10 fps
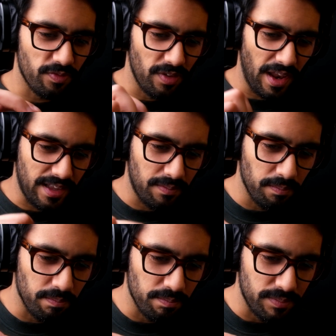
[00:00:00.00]
like
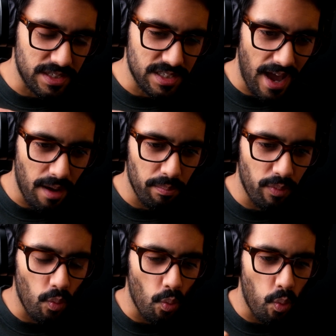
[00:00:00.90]
damp
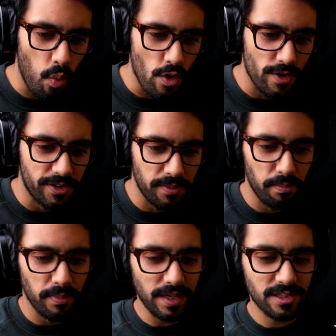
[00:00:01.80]
wood
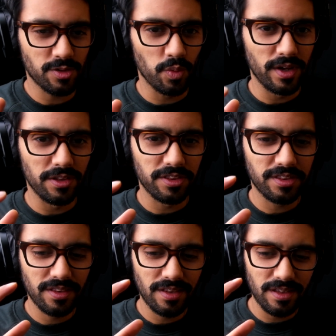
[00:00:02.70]
mixed with
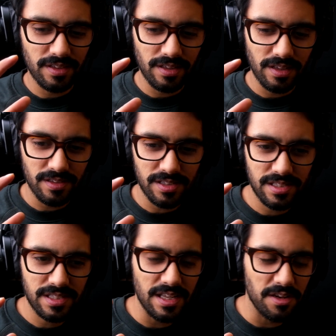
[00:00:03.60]

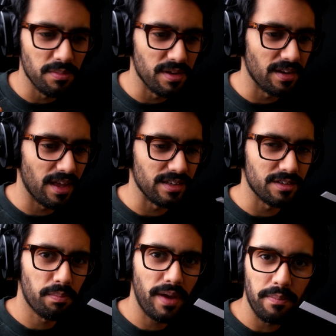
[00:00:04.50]
cinnamon and
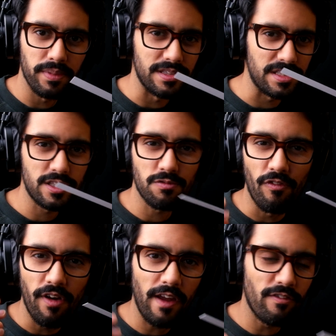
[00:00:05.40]
peppers. It's
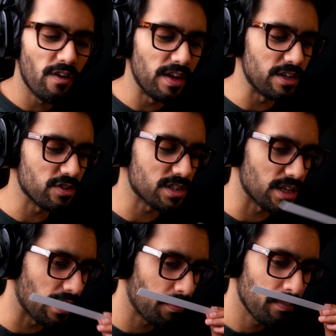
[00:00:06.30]
very, very
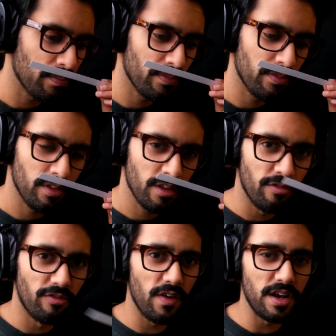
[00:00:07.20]
interesting,
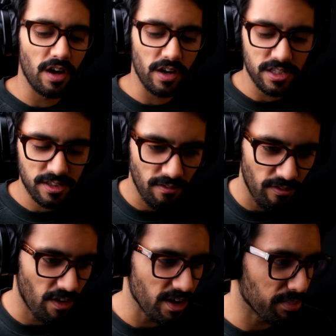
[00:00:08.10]
very nice,
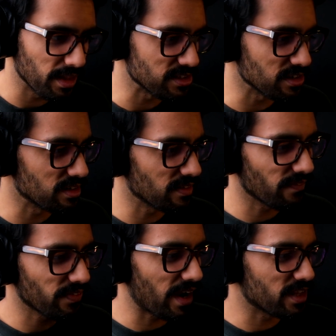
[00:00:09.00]
very pleasant.
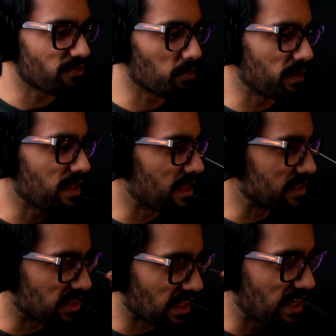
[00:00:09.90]
That is, for me,
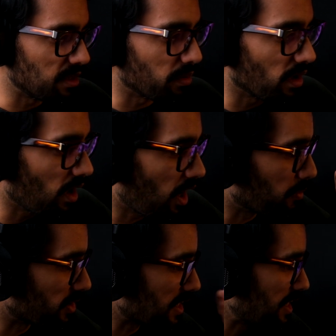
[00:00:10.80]
is a keeper. I'm
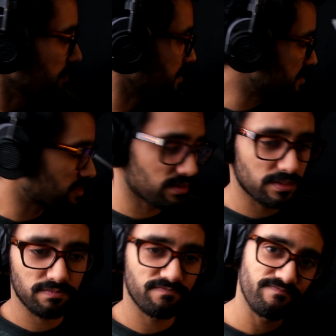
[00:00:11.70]
gonna keep this.
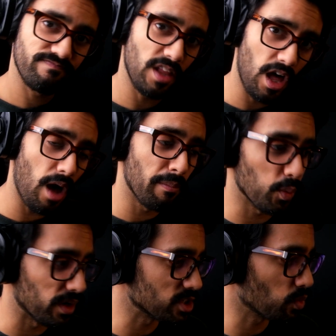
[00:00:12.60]
I'm gonna
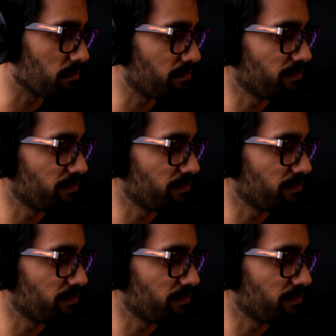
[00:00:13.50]
wear this one.